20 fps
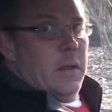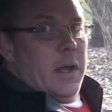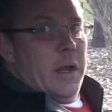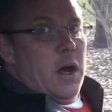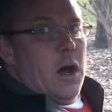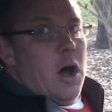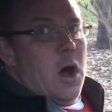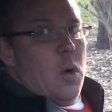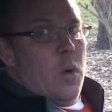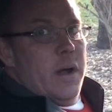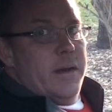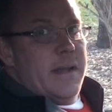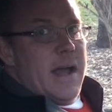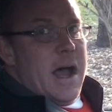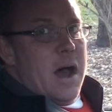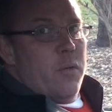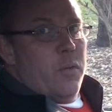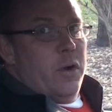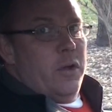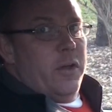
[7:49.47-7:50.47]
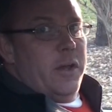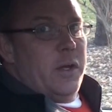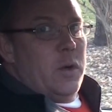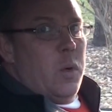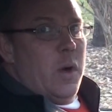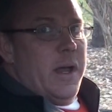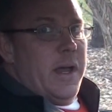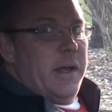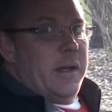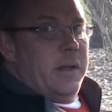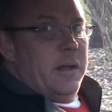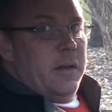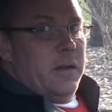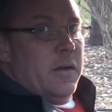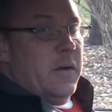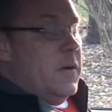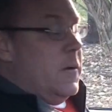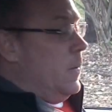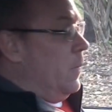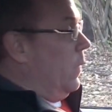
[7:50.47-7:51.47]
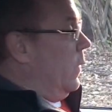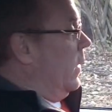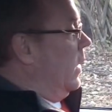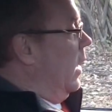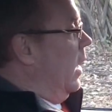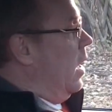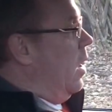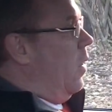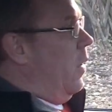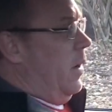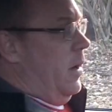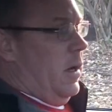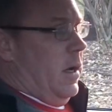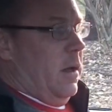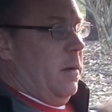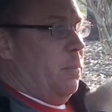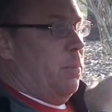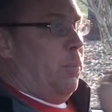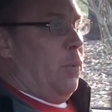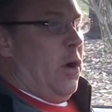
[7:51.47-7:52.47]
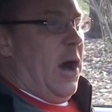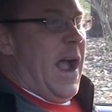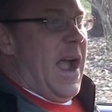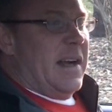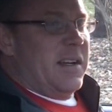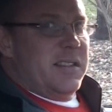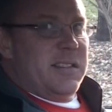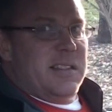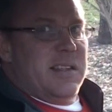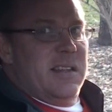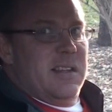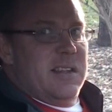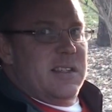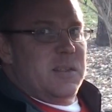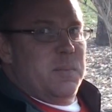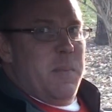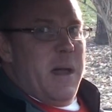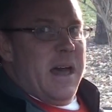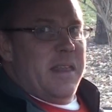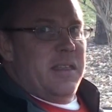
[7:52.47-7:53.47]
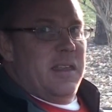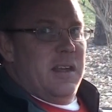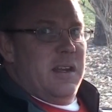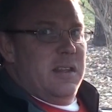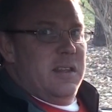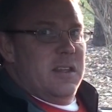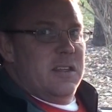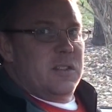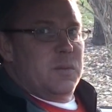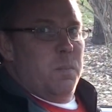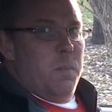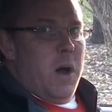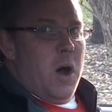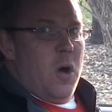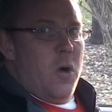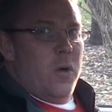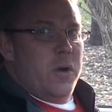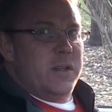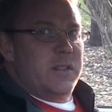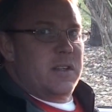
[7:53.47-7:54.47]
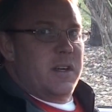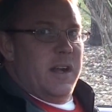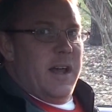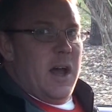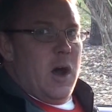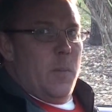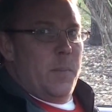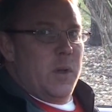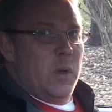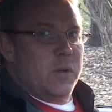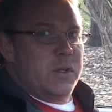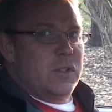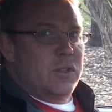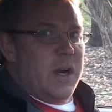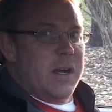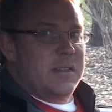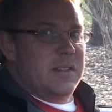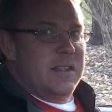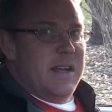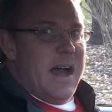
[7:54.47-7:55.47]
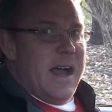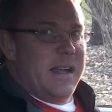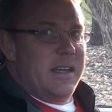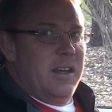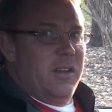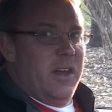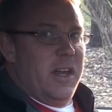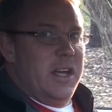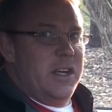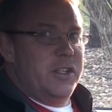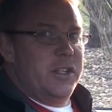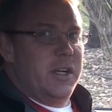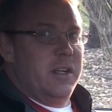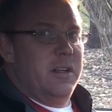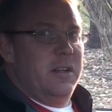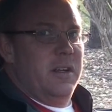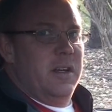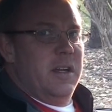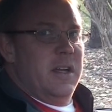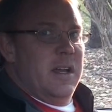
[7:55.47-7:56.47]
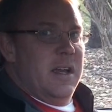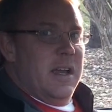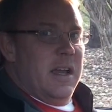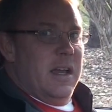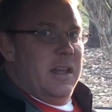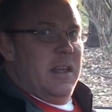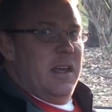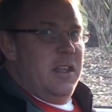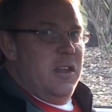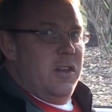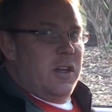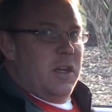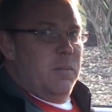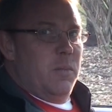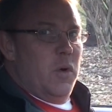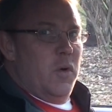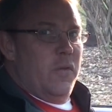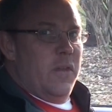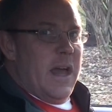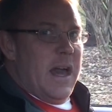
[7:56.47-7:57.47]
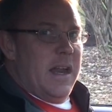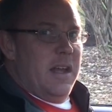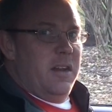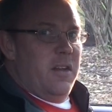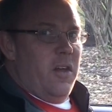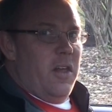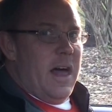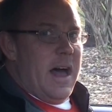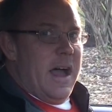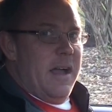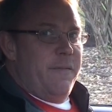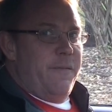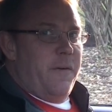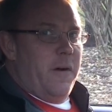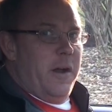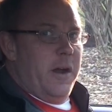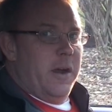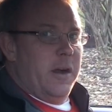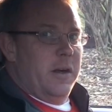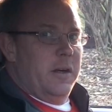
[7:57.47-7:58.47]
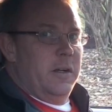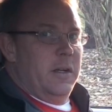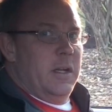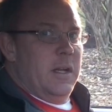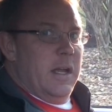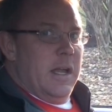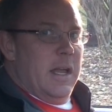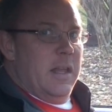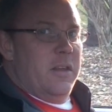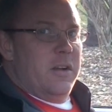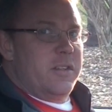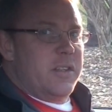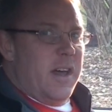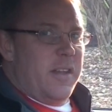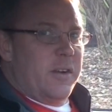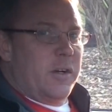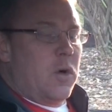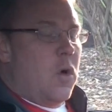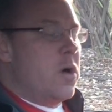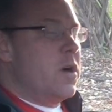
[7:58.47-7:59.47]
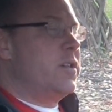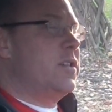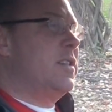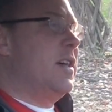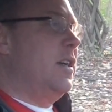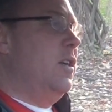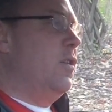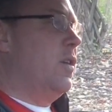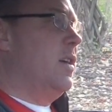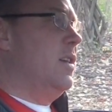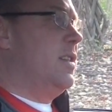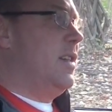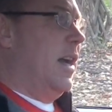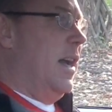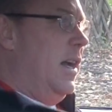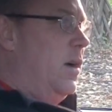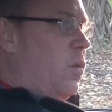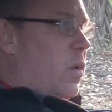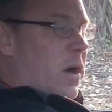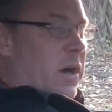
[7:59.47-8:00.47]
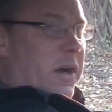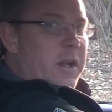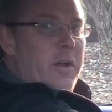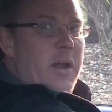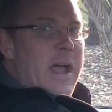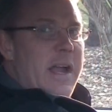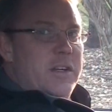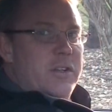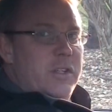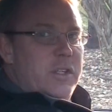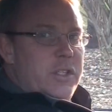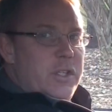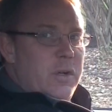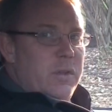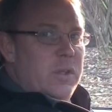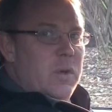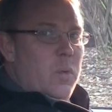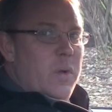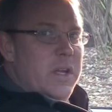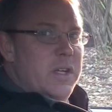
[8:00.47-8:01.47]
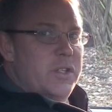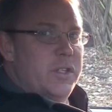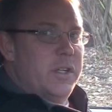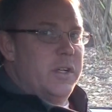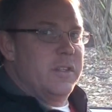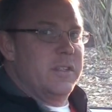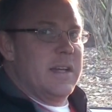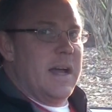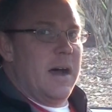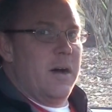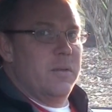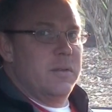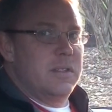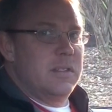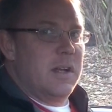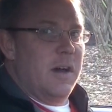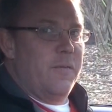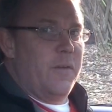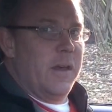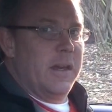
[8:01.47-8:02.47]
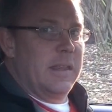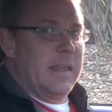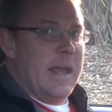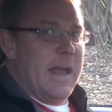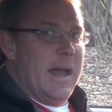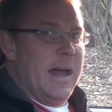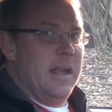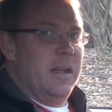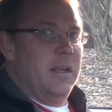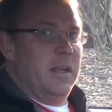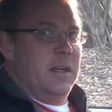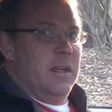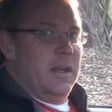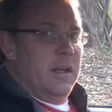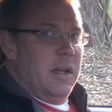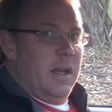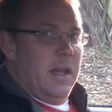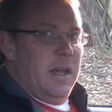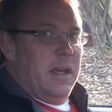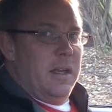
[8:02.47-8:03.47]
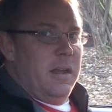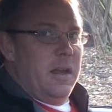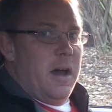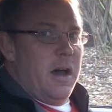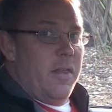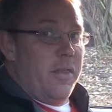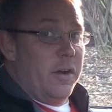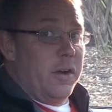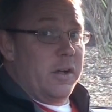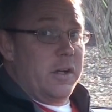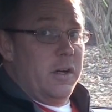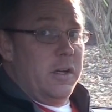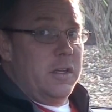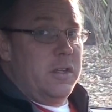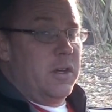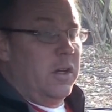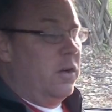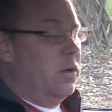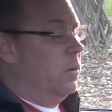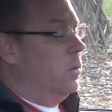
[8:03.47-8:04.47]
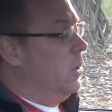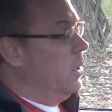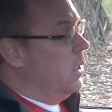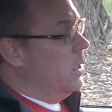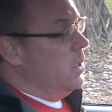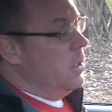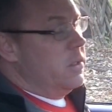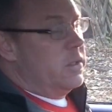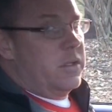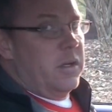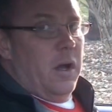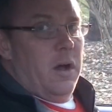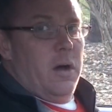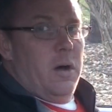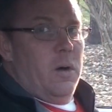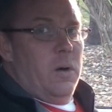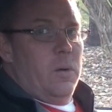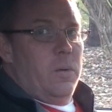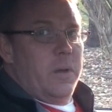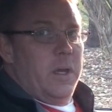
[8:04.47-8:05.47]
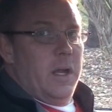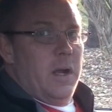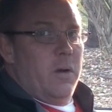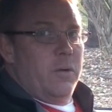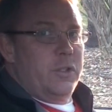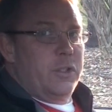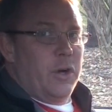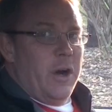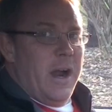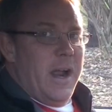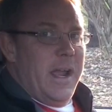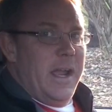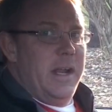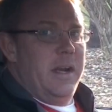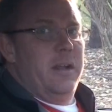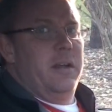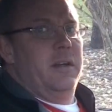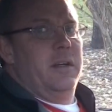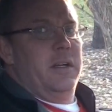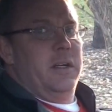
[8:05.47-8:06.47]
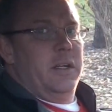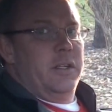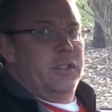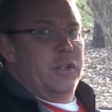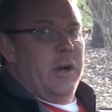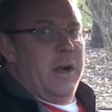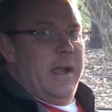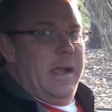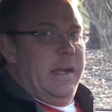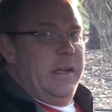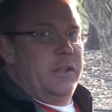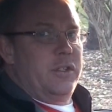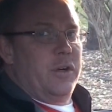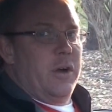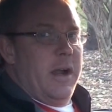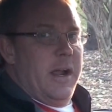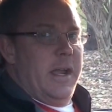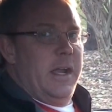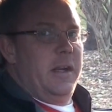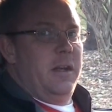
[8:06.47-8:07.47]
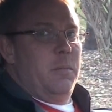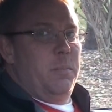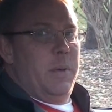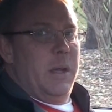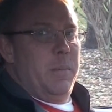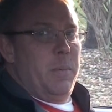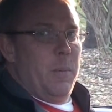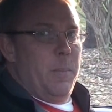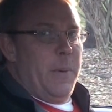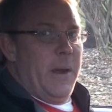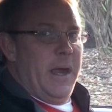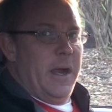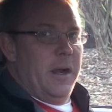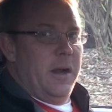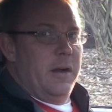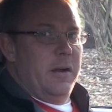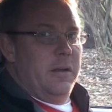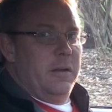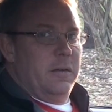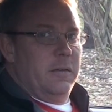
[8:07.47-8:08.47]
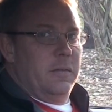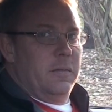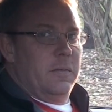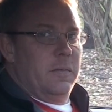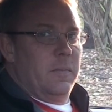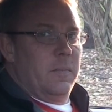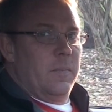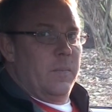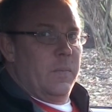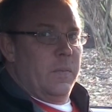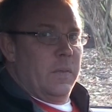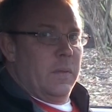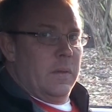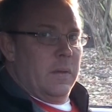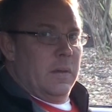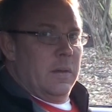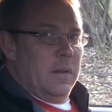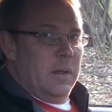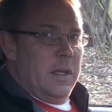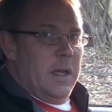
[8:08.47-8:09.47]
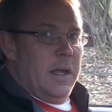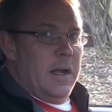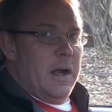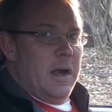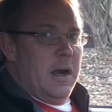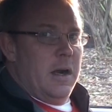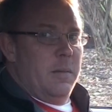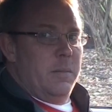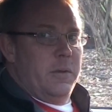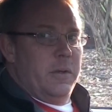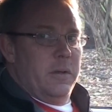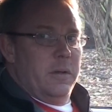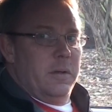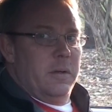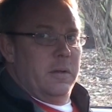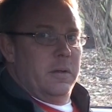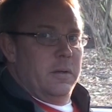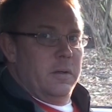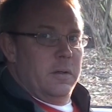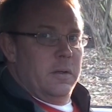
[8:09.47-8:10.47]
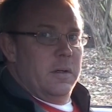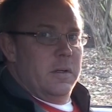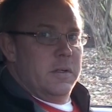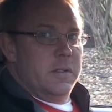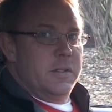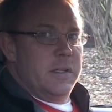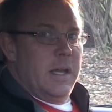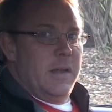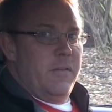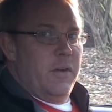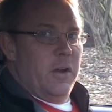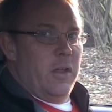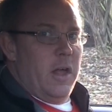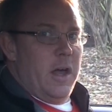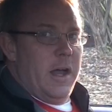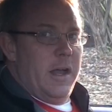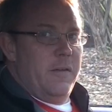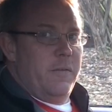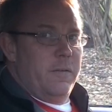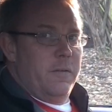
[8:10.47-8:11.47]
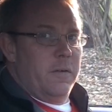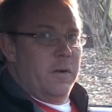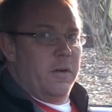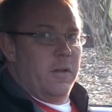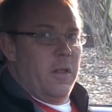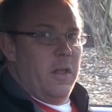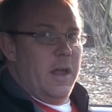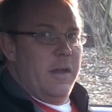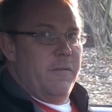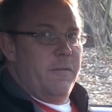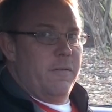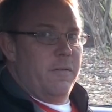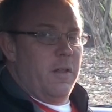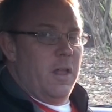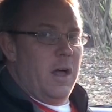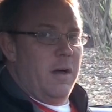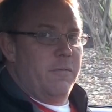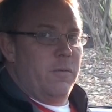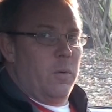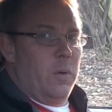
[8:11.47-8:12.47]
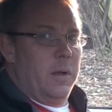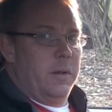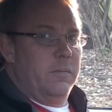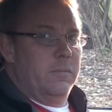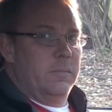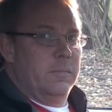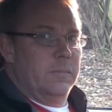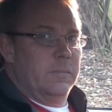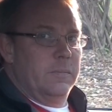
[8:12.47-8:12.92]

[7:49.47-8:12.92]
It all went down really quick. You know, and practicing this method and this mode is going to help you with stress inoculation, and then you can move that into live fire. And there's other courses that you can take you actually shoot the windshields out and stuff like that, and they're good too. So, you know, train, be prepared, get armed, save your life or the life of a loved one.